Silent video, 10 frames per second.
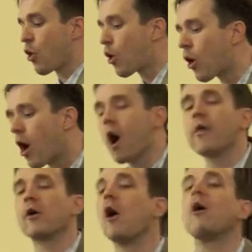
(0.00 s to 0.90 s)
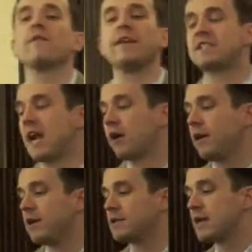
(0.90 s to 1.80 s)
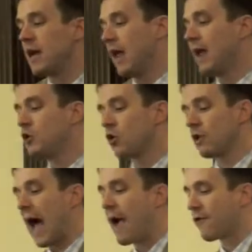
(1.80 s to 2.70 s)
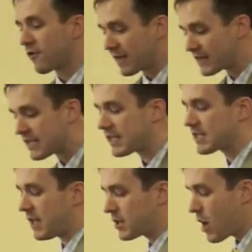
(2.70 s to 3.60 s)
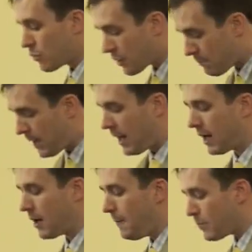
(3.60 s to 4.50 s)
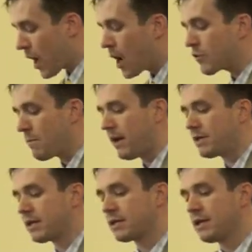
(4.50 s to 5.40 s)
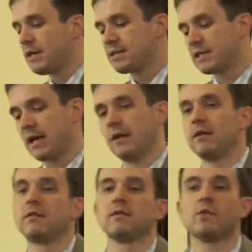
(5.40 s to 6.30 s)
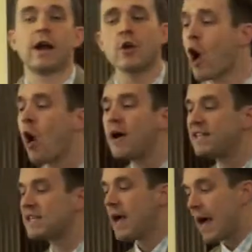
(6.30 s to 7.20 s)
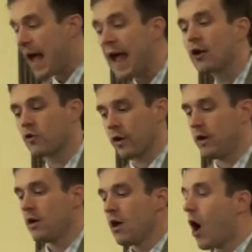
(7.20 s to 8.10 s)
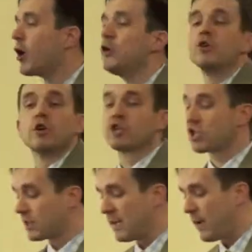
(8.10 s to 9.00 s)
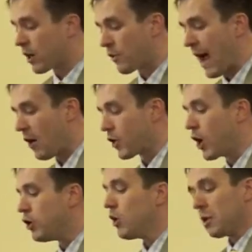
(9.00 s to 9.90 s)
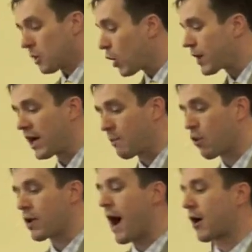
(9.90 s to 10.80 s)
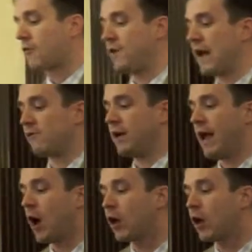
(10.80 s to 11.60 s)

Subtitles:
Or are there all of these areas in your life of consistent, repeated, unrepentant sin? Are you always angry? Are you sleeping around? Are you looking at pornography every day?